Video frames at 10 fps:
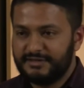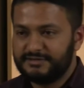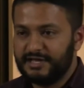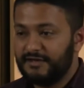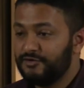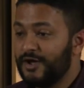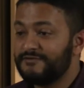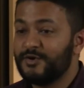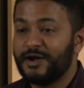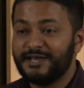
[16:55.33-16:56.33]
Dev, you have
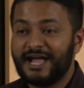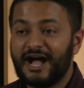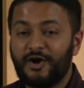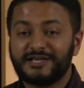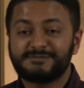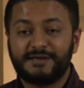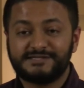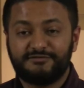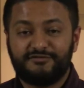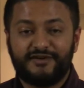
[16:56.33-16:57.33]
no idea how
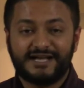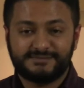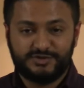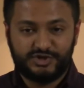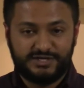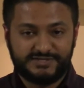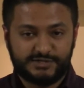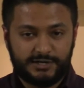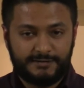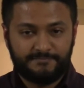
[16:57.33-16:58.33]
expensive fax machines
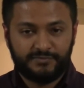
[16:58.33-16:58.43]
are.